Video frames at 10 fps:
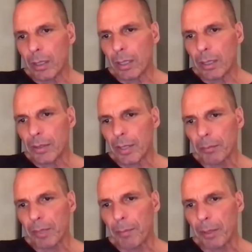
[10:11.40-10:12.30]
some
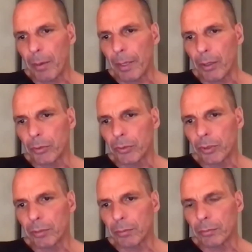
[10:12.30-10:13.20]
time ago,
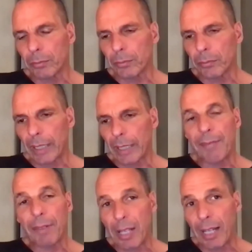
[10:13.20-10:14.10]
I gave
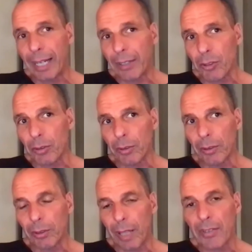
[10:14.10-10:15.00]
a lecture
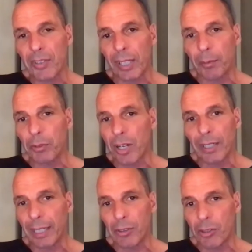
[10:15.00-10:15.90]
last year, which I
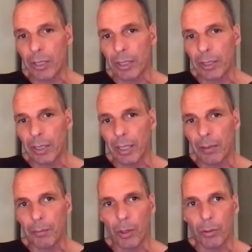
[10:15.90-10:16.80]
really enjoyed,
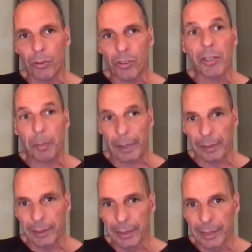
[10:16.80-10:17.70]
on Shakespeare.
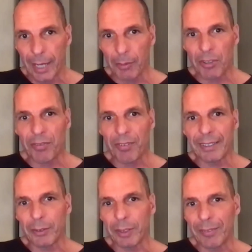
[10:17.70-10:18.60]
I was
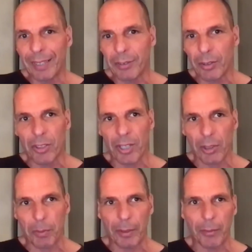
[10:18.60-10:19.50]
invited to give a lecture on
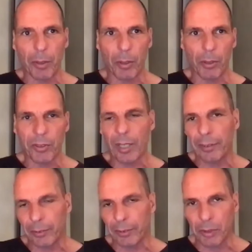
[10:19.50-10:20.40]
Shakespeare. And of course, I
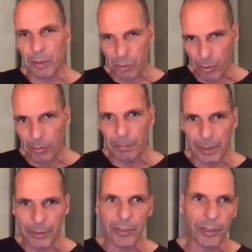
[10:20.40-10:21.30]
thought it was a joke because,